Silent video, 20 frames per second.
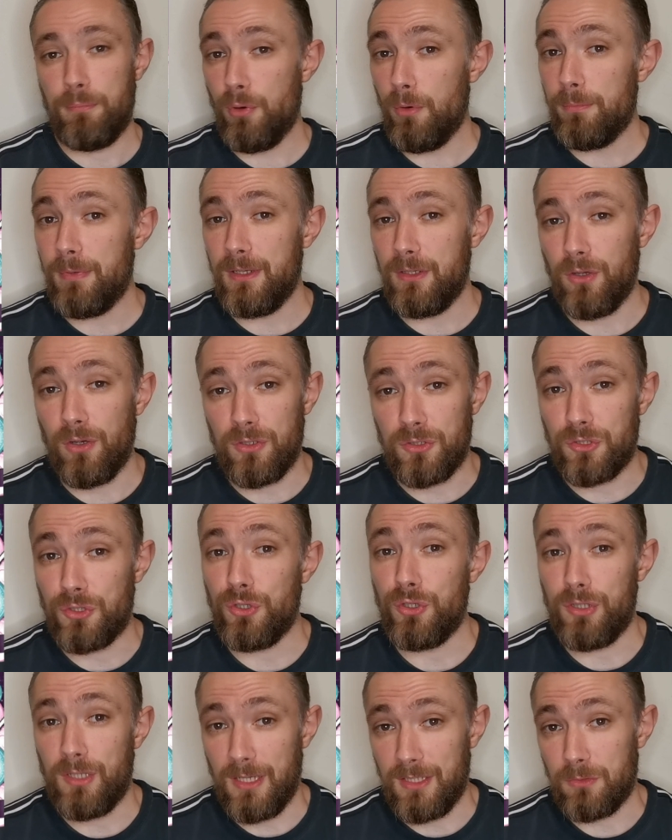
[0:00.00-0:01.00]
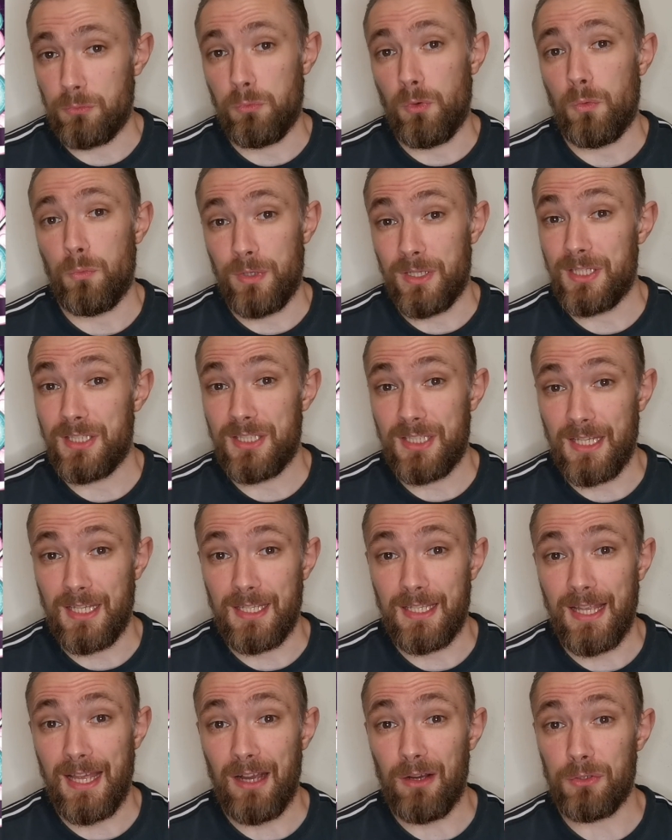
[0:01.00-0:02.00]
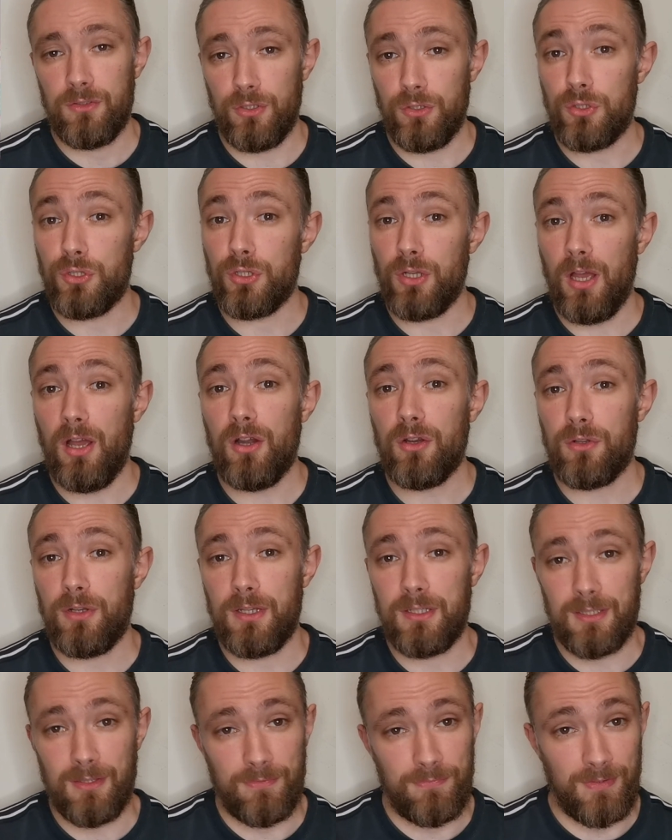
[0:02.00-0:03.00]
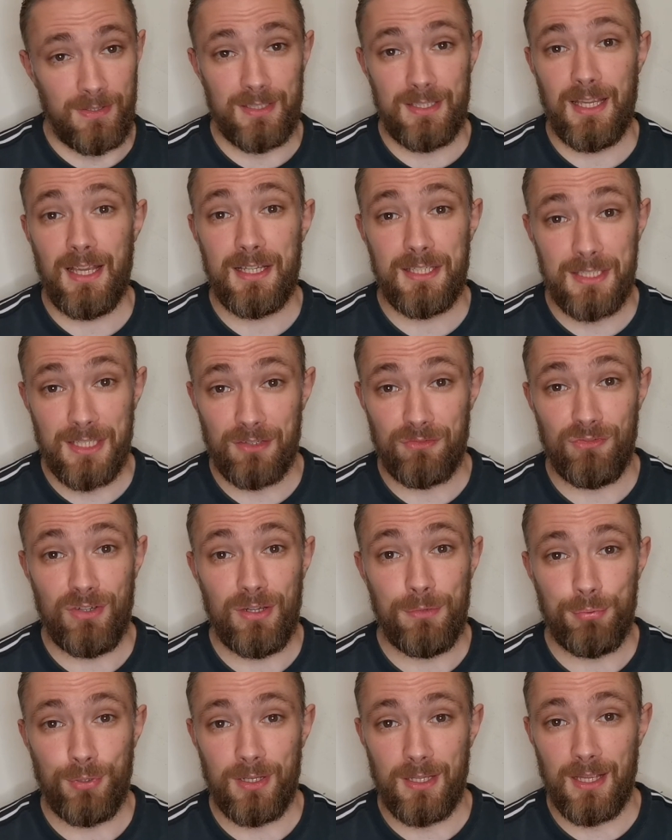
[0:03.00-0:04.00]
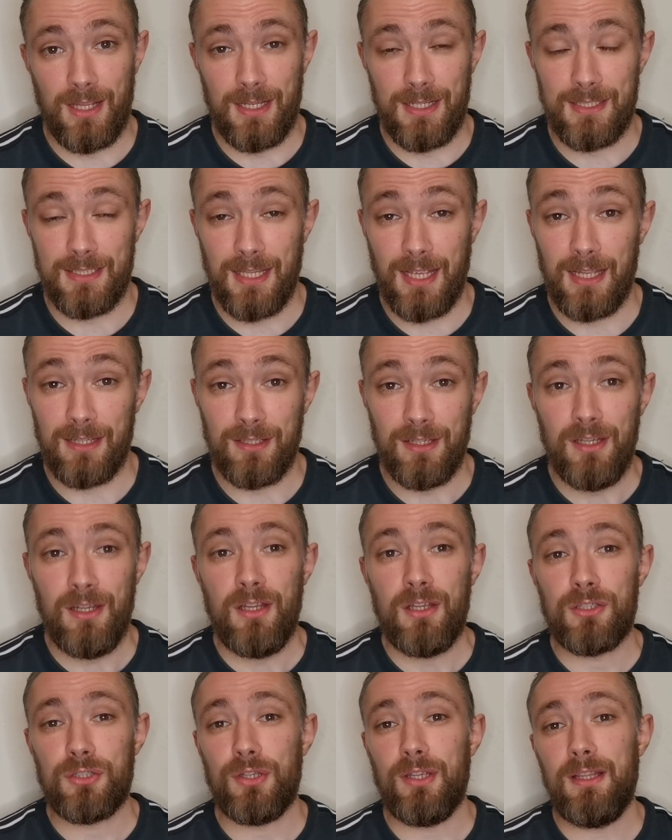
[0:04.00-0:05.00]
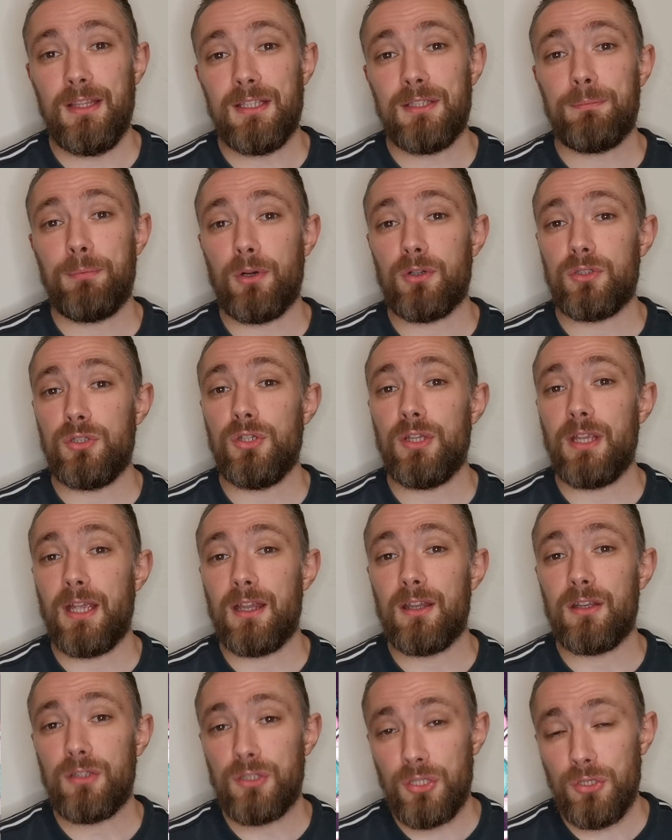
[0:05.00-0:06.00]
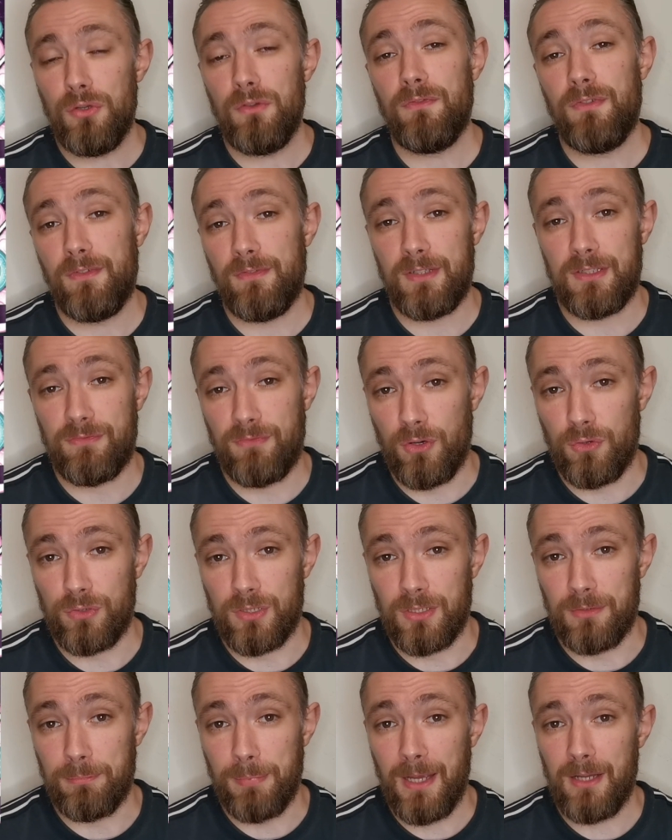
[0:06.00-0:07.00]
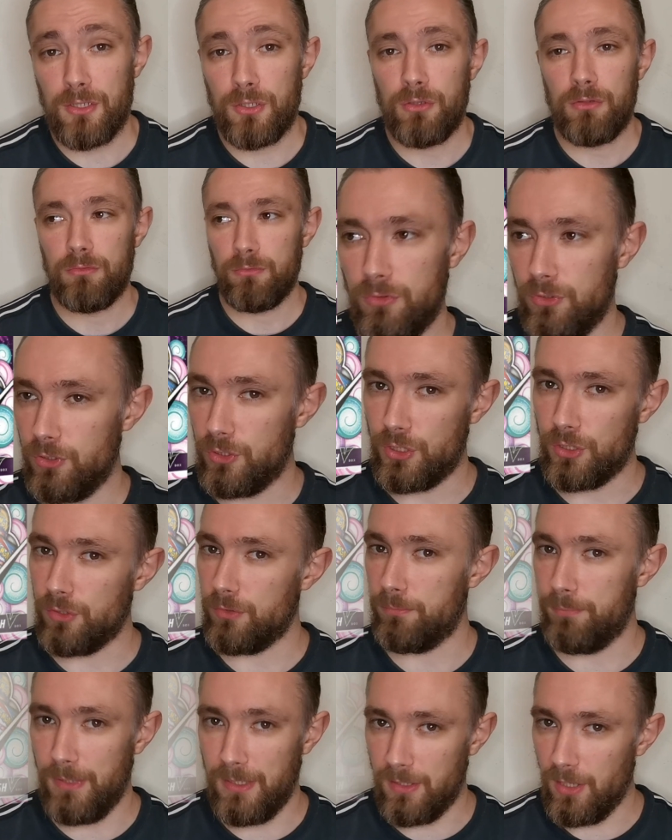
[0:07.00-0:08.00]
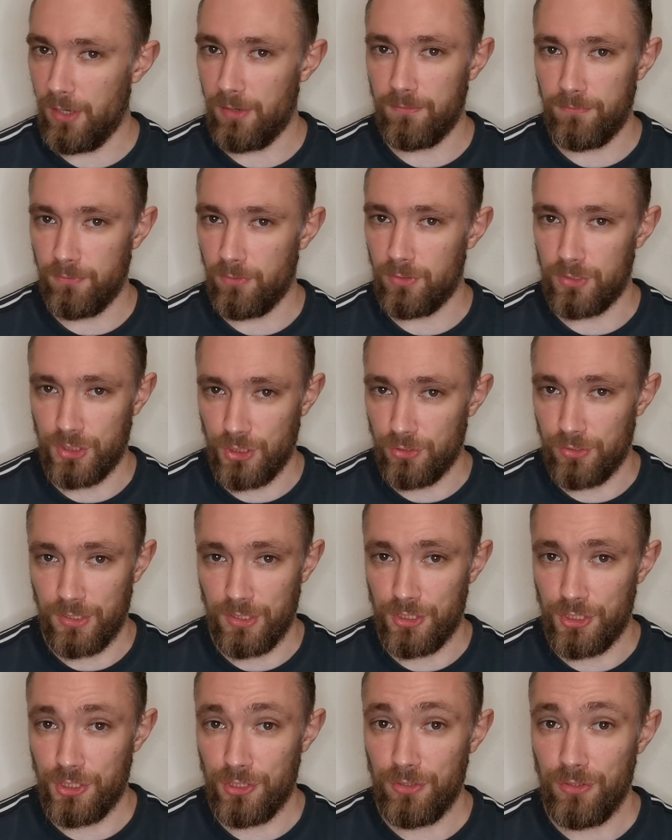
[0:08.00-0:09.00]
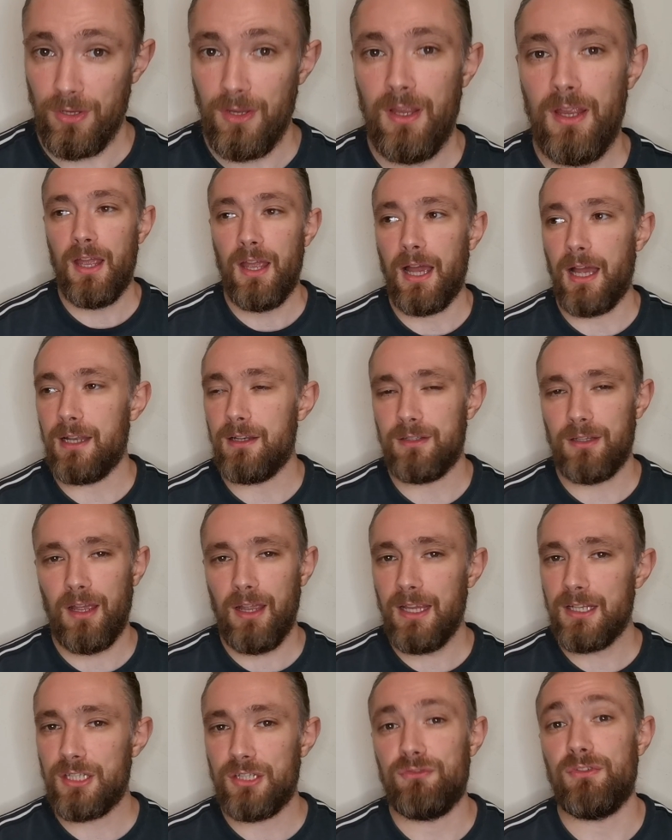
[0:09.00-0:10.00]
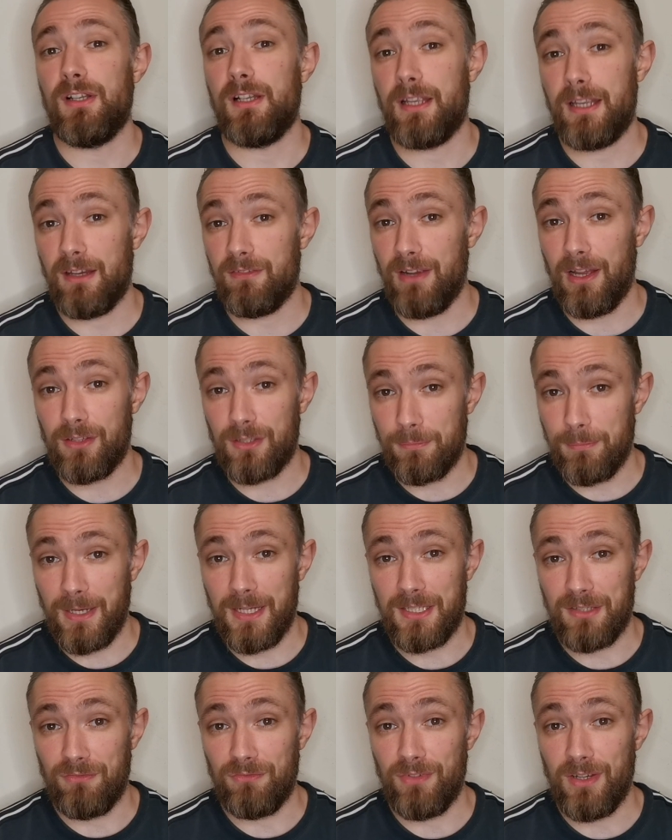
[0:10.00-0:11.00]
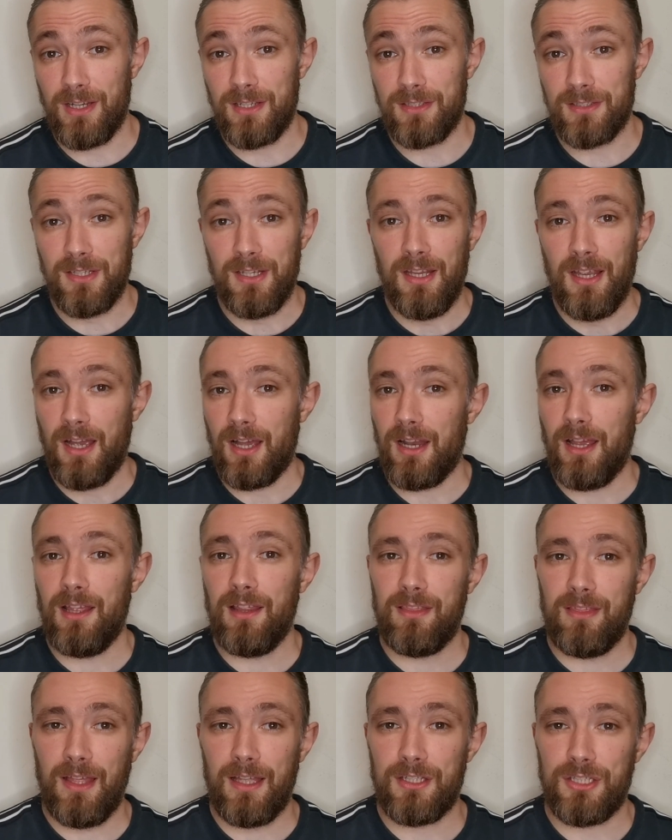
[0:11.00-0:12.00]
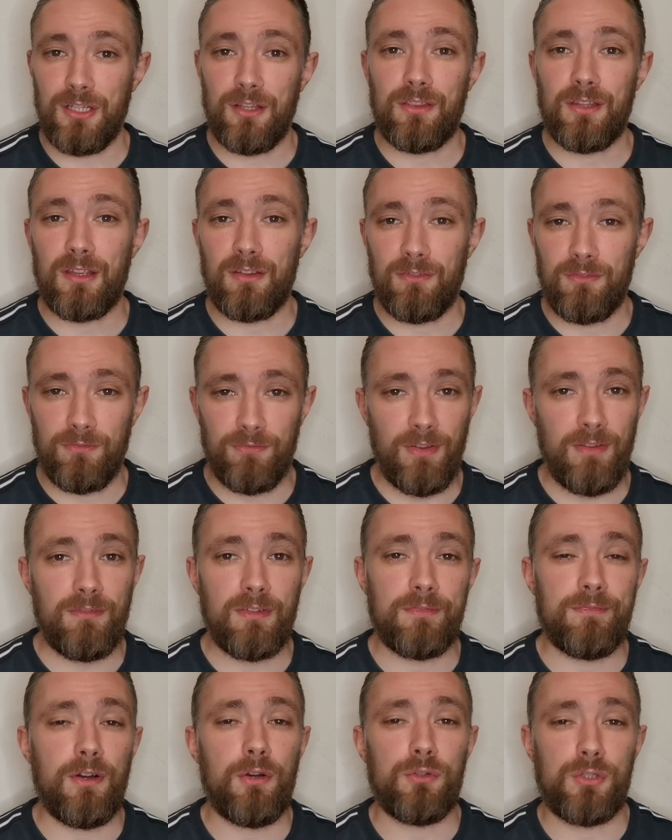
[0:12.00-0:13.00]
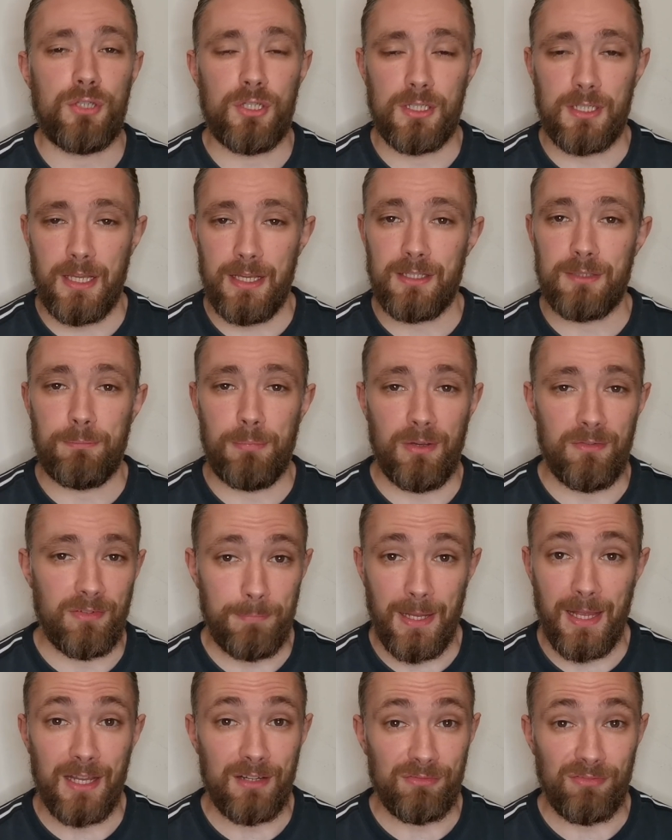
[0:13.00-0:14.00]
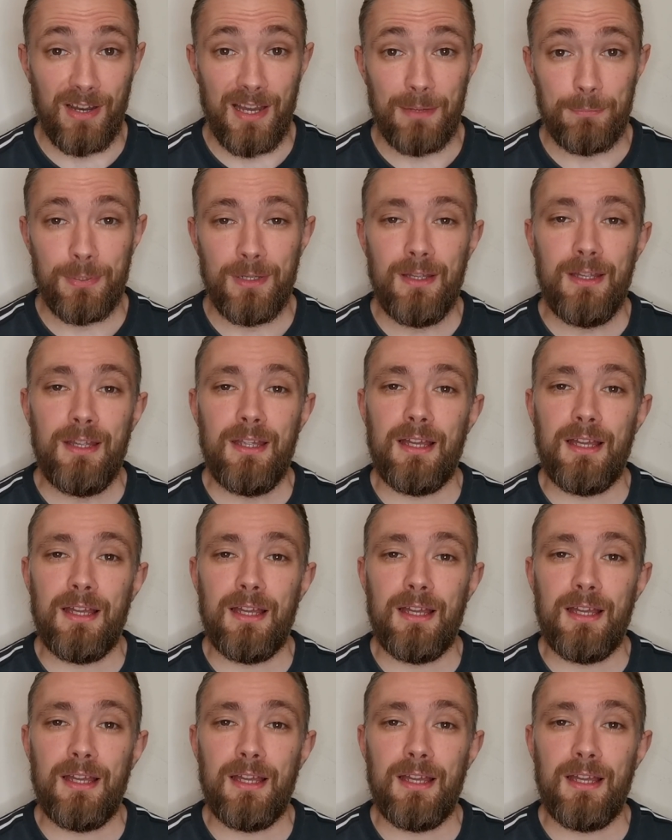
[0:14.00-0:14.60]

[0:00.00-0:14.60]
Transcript: Probably not as good as what we're seeing now. So you could argue it's a fantastic reprint that it's had. So in this box, you get two Vivid Vultures patch. You can be going for a Chunky Chew, and I actually really get around Amazing Rares. I actually think Vivid Vultures gets a bad rap.